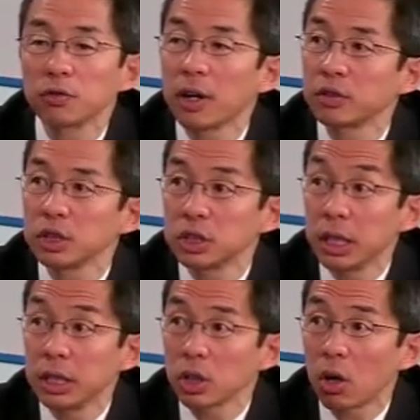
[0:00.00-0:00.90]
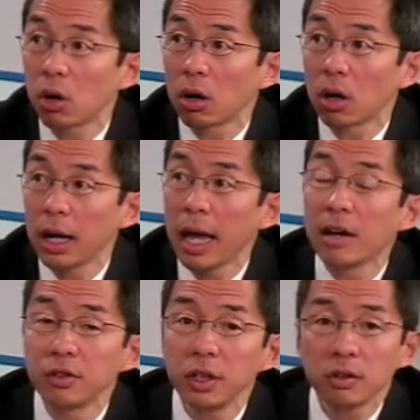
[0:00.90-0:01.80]
valve disease are
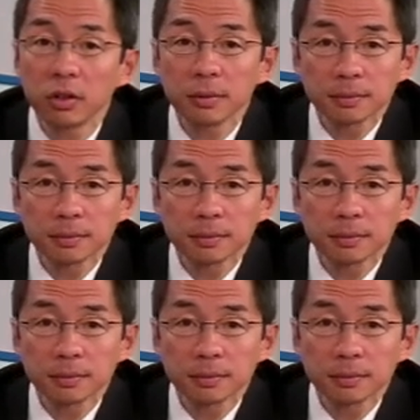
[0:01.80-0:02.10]
evident.